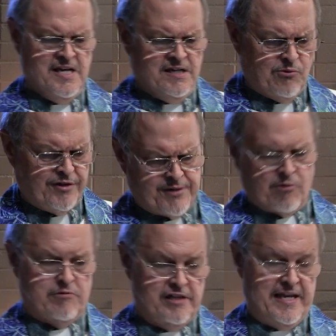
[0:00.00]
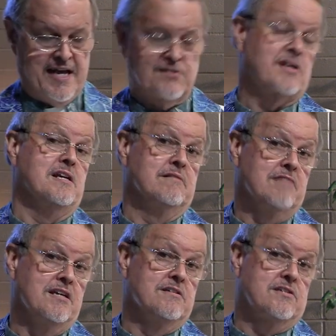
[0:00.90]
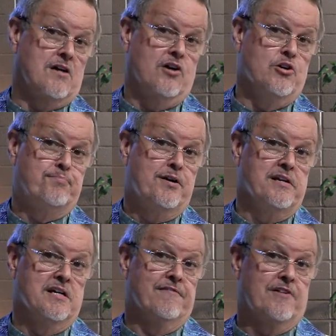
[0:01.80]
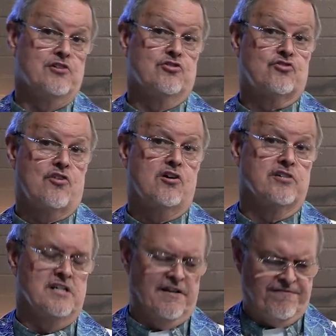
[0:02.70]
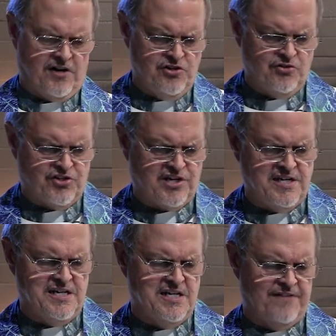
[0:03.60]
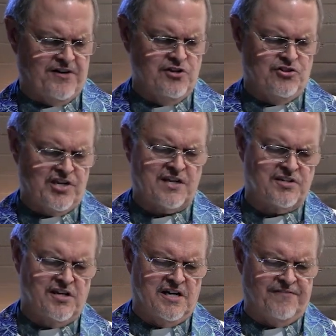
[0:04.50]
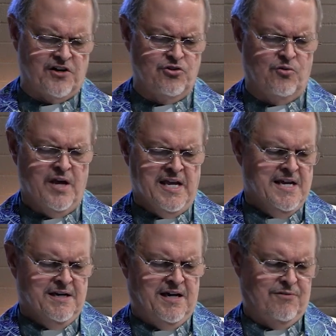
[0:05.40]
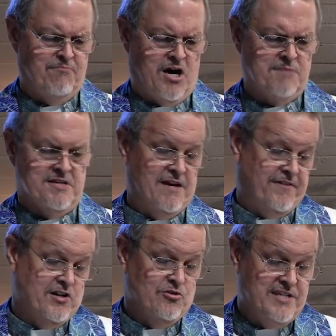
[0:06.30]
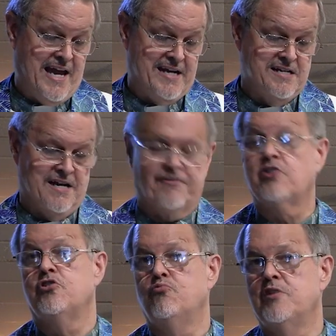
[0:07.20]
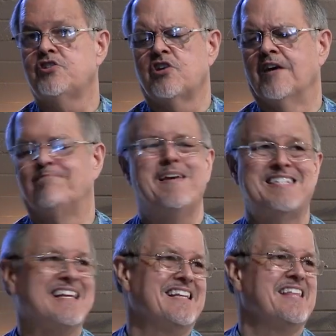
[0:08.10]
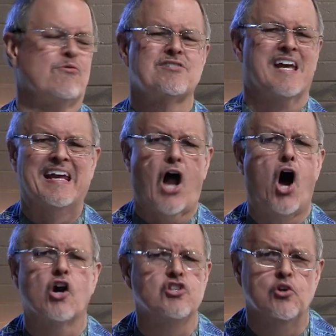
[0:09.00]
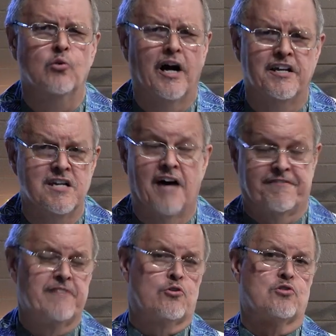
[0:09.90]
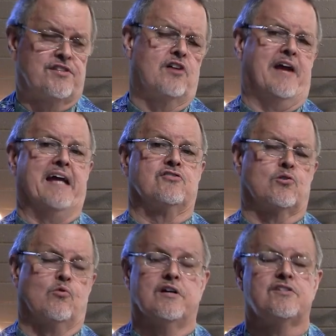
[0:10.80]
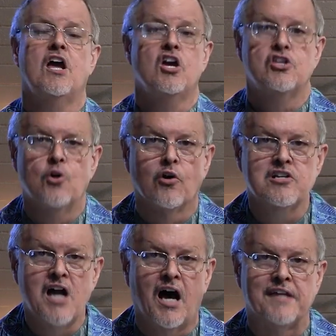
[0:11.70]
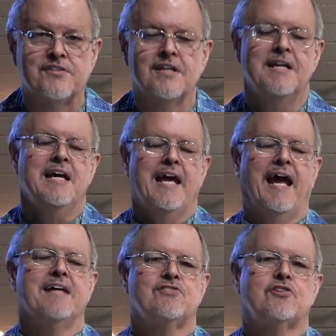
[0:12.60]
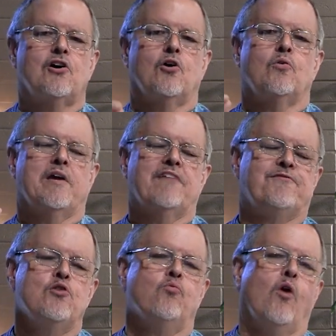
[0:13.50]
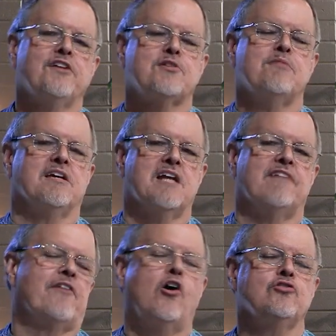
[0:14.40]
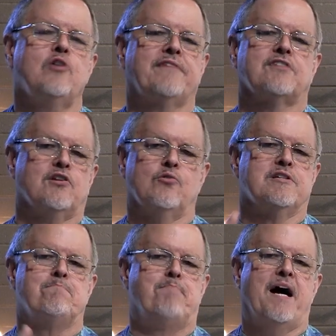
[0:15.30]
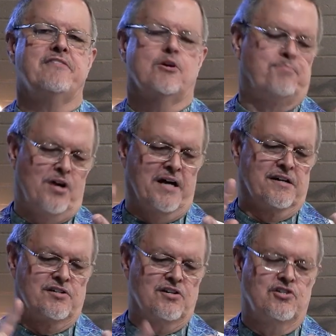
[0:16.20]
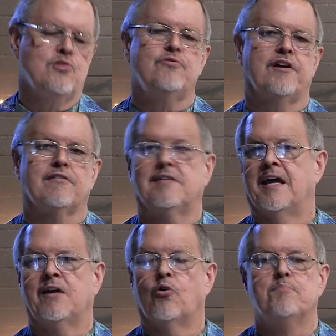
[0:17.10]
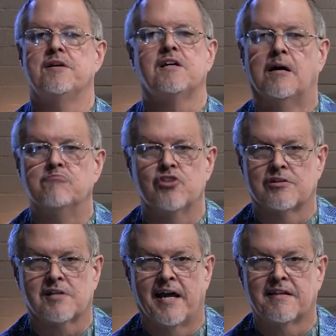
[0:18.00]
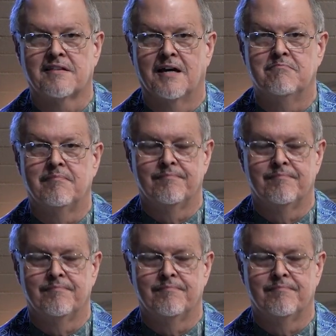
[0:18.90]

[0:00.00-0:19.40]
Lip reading: Now, what they were really asking is, are you pretty enough? Are you strong enough? Are you skinny enough? Are you sexy enough? Are you mom enough? Are you dad enough? Are you rich enough? Basically, they were saying, are you enough? And of course, their answer was, you're not. And so if you want to be enough, all you have to do is buy their product, do their thing, or become just like them.